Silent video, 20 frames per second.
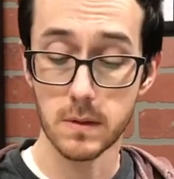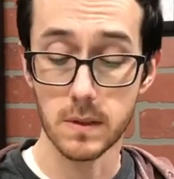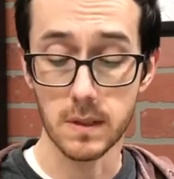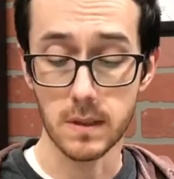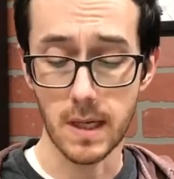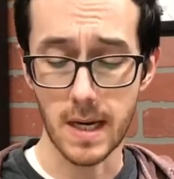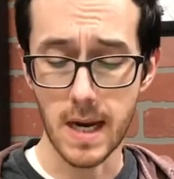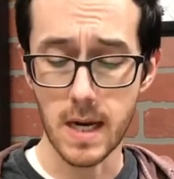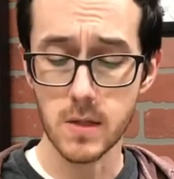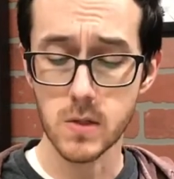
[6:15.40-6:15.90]

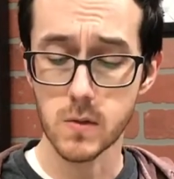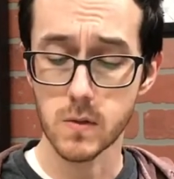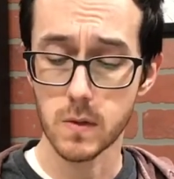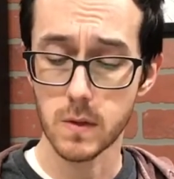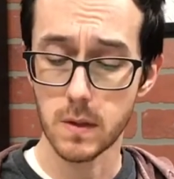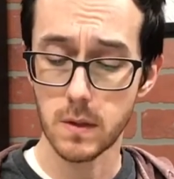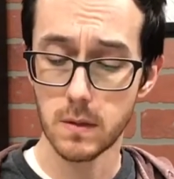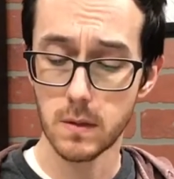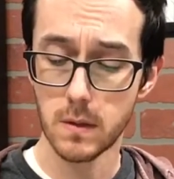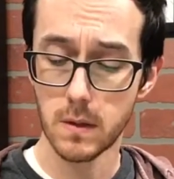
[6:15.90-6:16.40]
Actually,
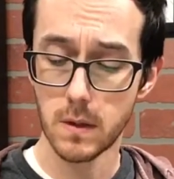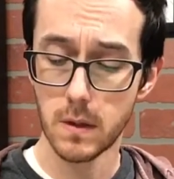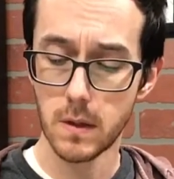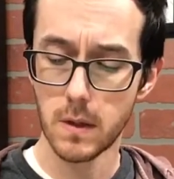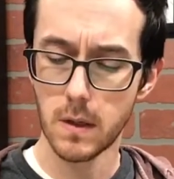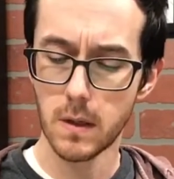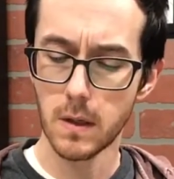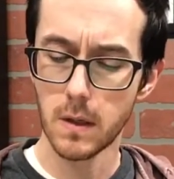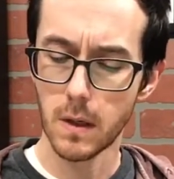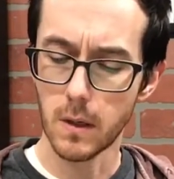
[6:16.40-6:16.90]

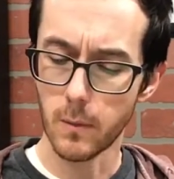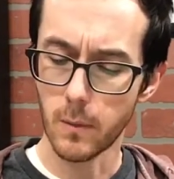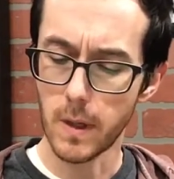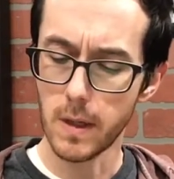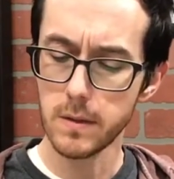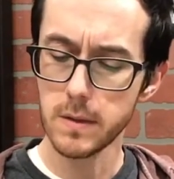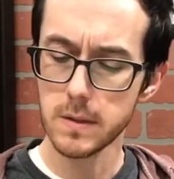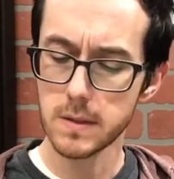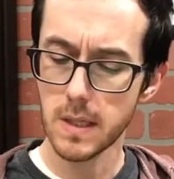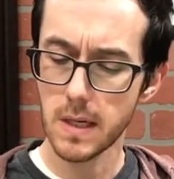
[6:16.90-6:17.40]
around
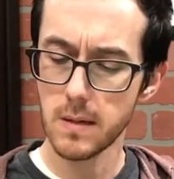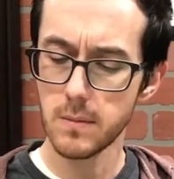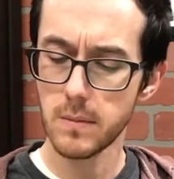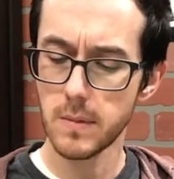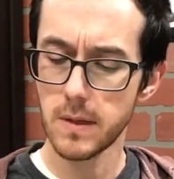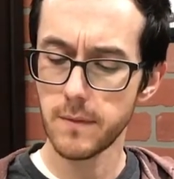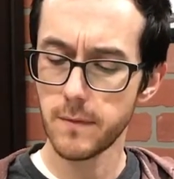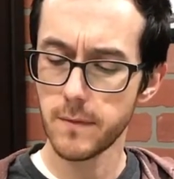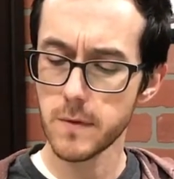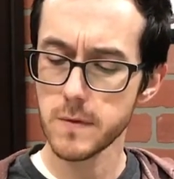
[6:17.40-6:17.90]
the time I
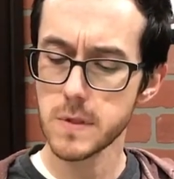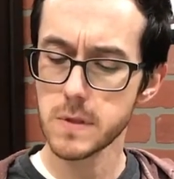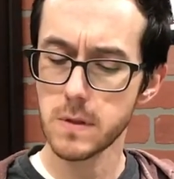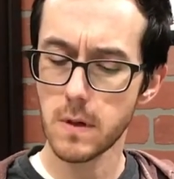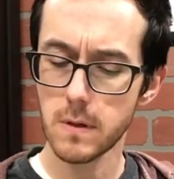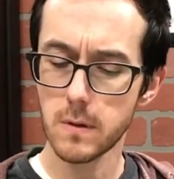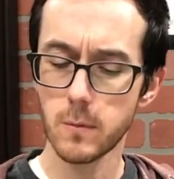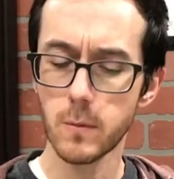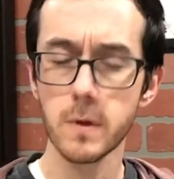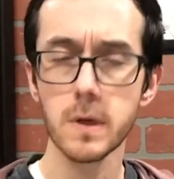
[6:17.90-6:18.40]
first started
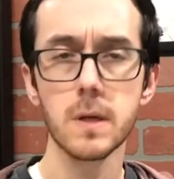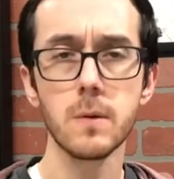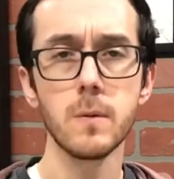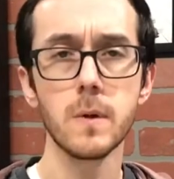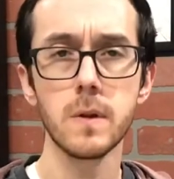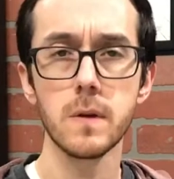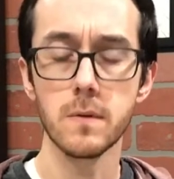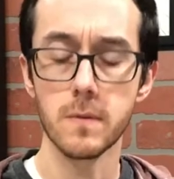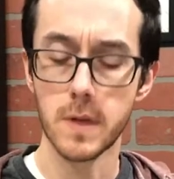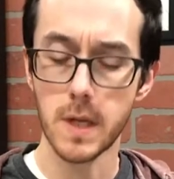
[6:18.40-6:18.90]
working with
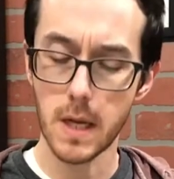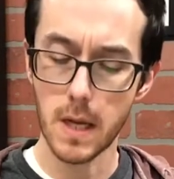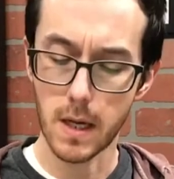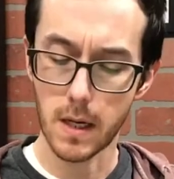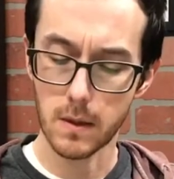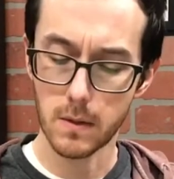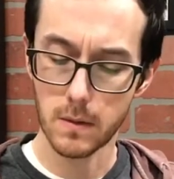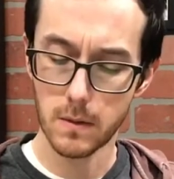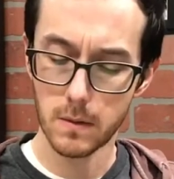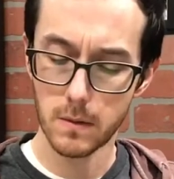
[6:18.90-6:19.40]
your dad.
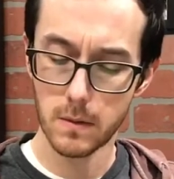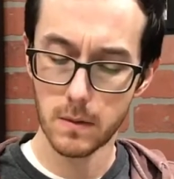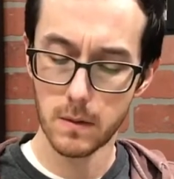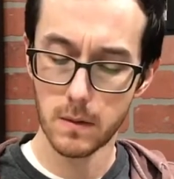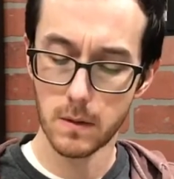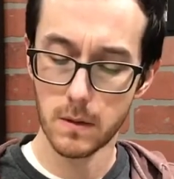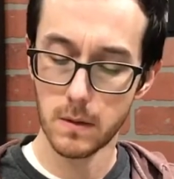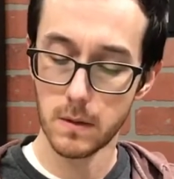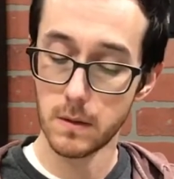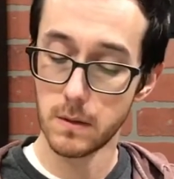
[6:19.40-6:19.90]

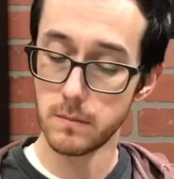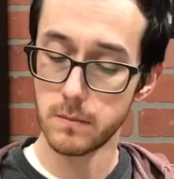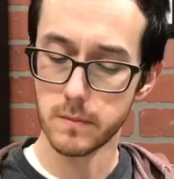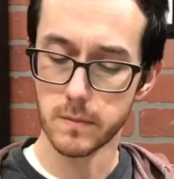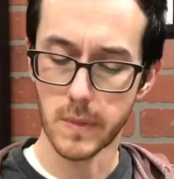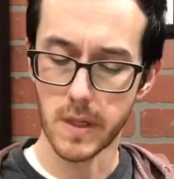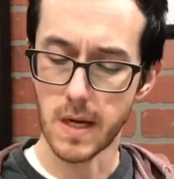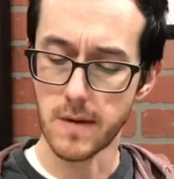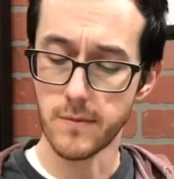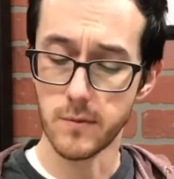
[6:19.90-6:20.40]
I
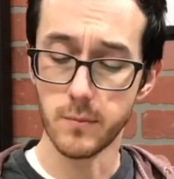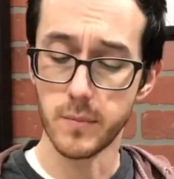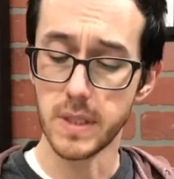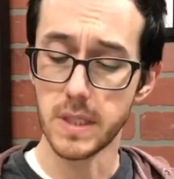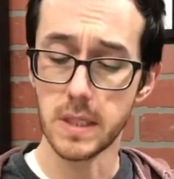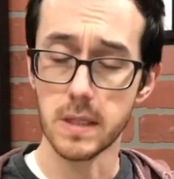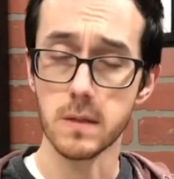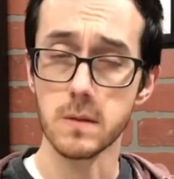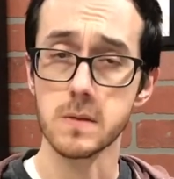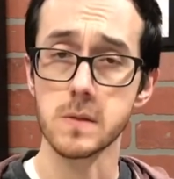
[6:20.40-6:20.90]
haven't been
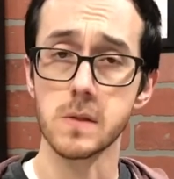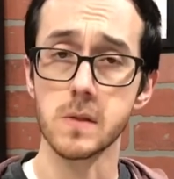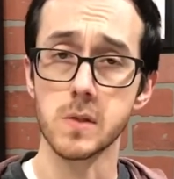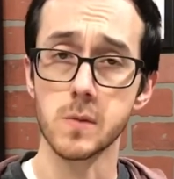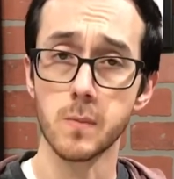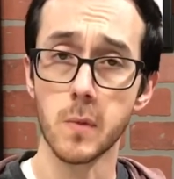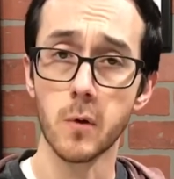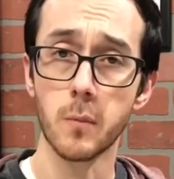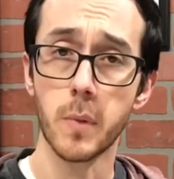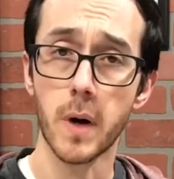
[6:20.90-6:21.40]
here since
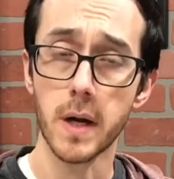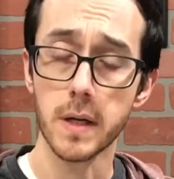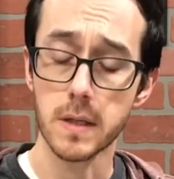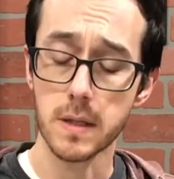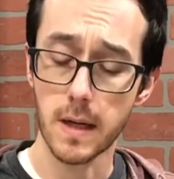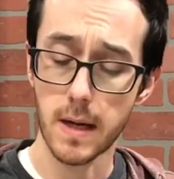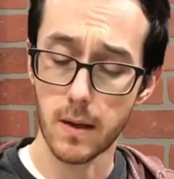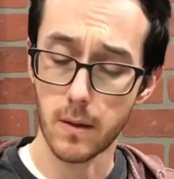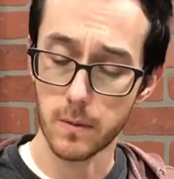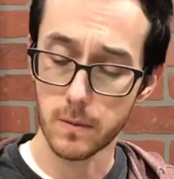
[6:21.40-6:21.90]
Mo bought it
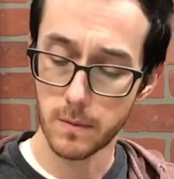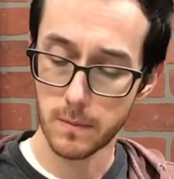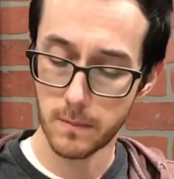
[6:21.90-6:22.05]
out."